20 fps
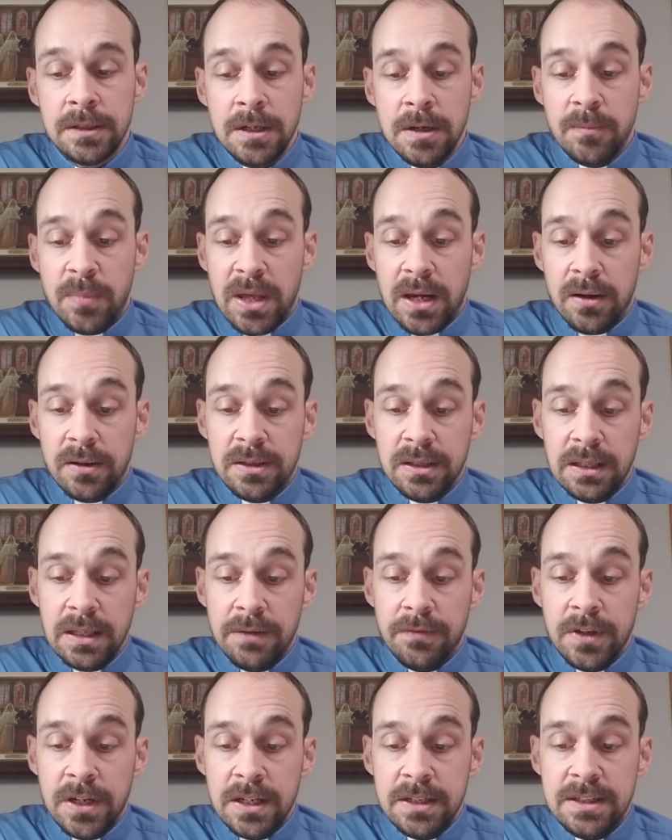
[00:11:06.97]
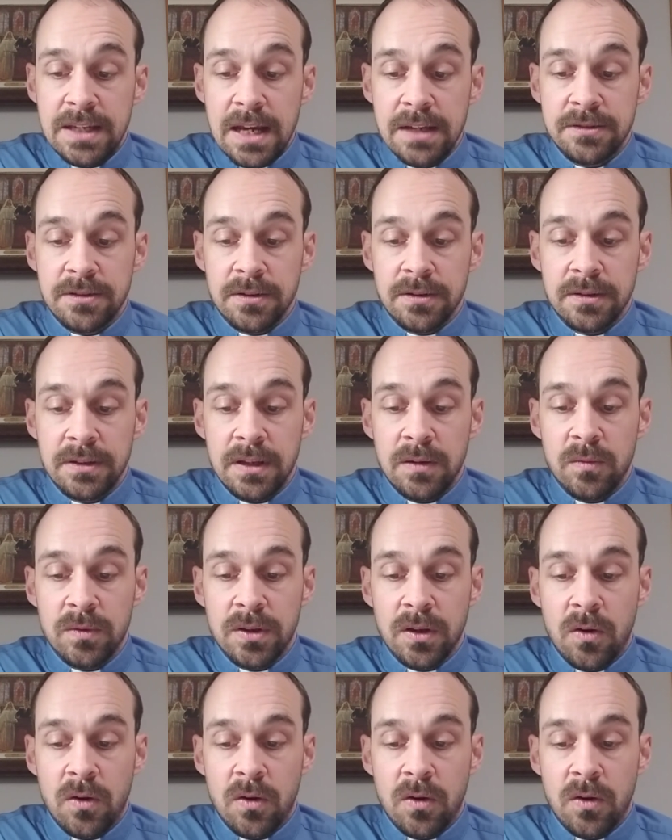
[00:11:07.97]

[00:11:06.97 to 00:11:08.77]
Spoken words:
Better to live in a desert than with a